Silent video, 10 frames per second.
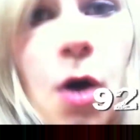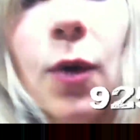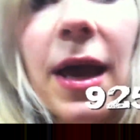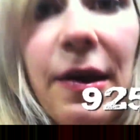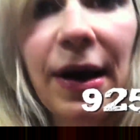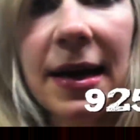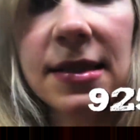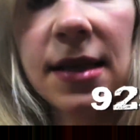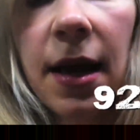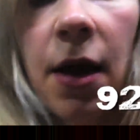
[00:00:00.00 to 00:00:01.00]
Okay, you
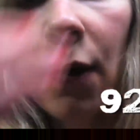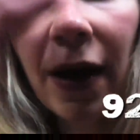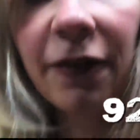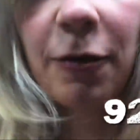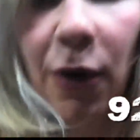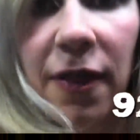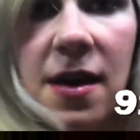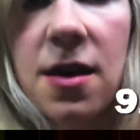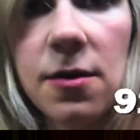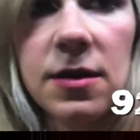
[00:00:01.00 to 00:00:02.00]
guys, we got a few more
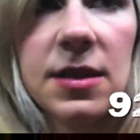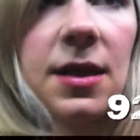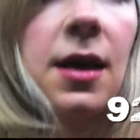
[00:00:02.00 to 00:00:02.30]
thank yous.